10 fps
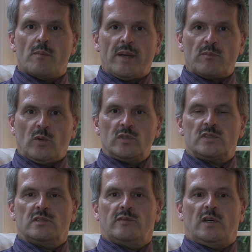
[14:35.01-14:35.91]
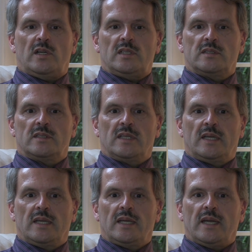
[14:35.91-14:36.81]
But most of all,
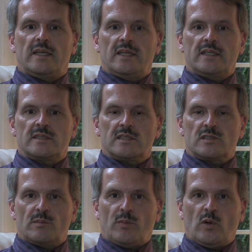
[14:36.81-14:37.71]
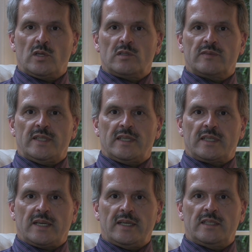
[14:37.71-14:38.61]
it takes the support of the
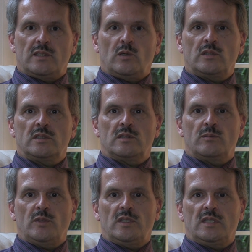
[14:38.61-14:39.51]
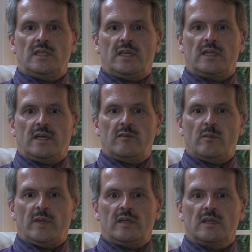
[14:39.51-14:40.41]
entire local community and
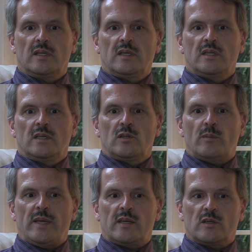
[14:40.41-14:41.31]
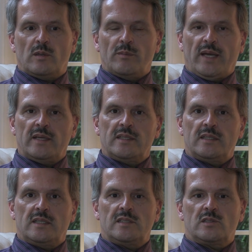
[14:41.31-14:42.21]
government to make a compelling
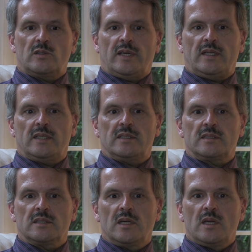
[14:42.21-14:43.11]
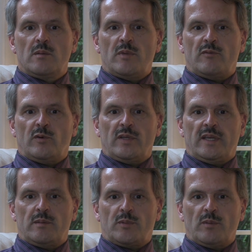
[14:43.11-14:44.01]
case to airlines before
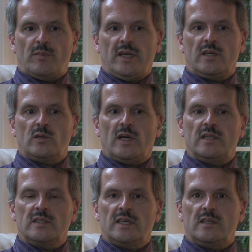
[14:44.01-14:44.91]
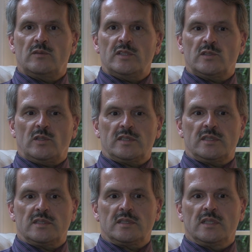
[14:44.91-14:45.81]
they are prepared to allocate
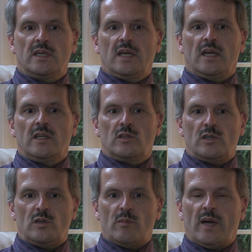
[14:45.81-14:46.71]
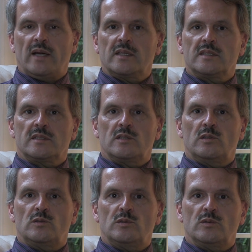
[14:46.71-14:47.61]
resources to new markets and
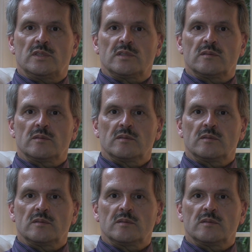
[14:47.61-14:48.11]
new routes.